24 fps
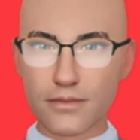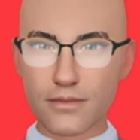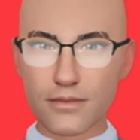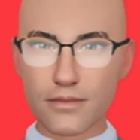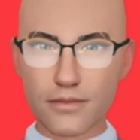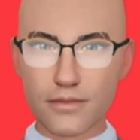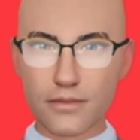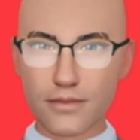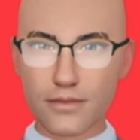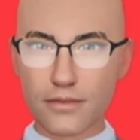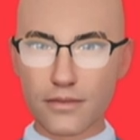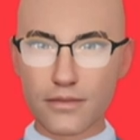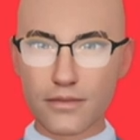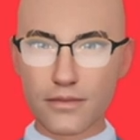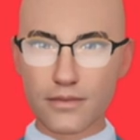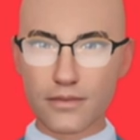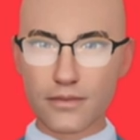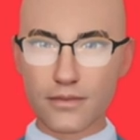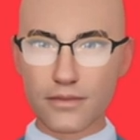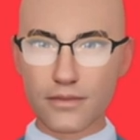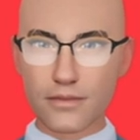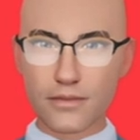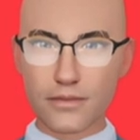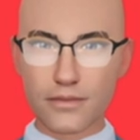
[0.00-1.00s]

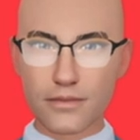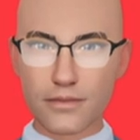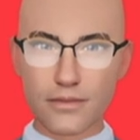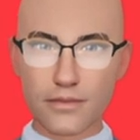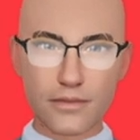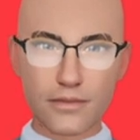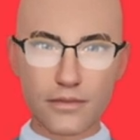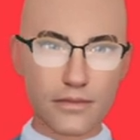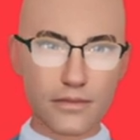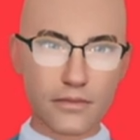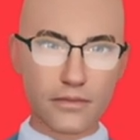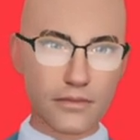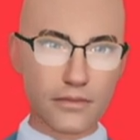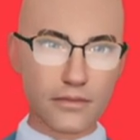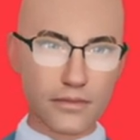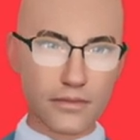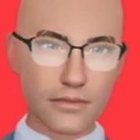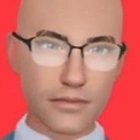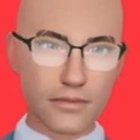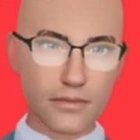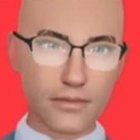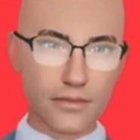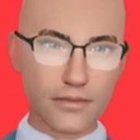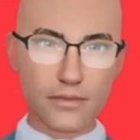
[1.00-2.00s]

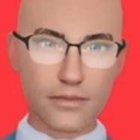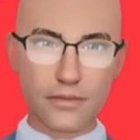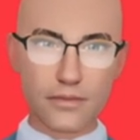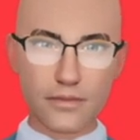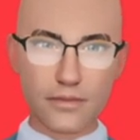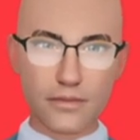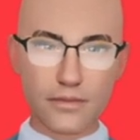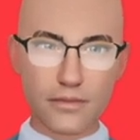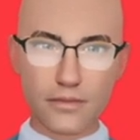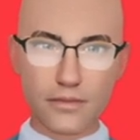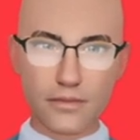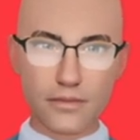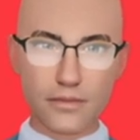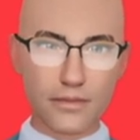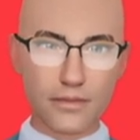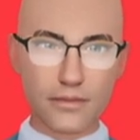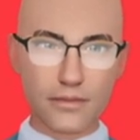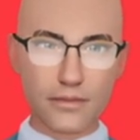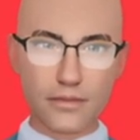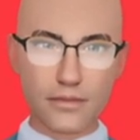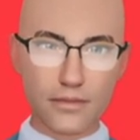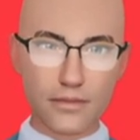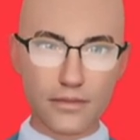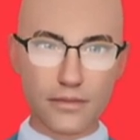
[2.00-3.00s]

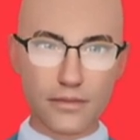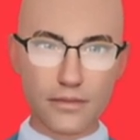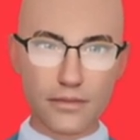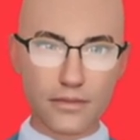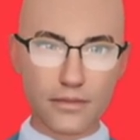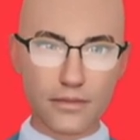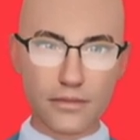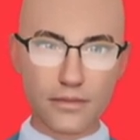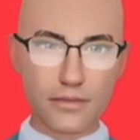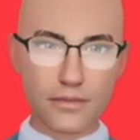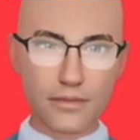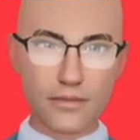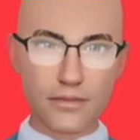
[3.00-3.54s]
[no speech]